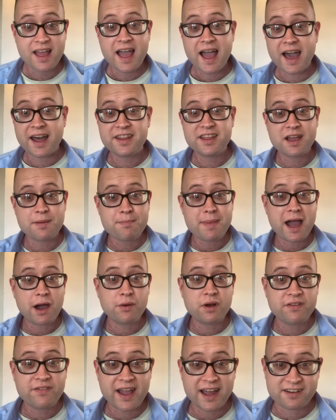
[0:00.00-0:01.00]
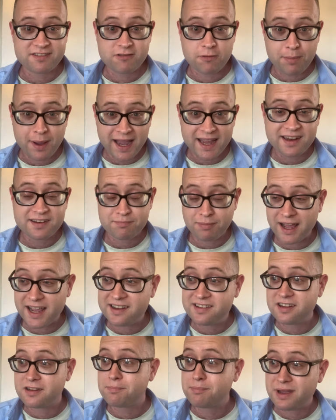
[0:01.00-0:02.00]
at the amount of extra
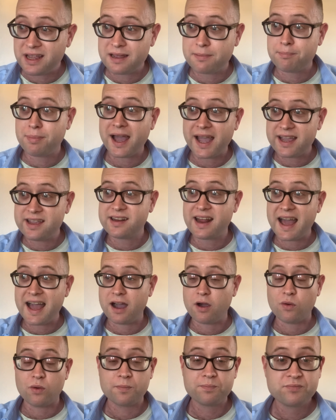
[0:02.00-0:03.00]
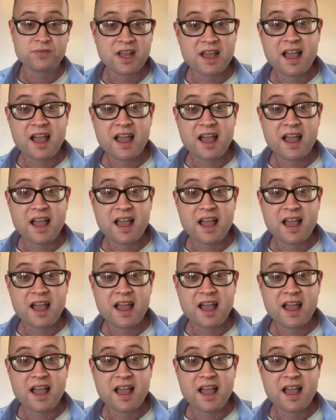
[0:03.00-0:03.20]
places being paid out.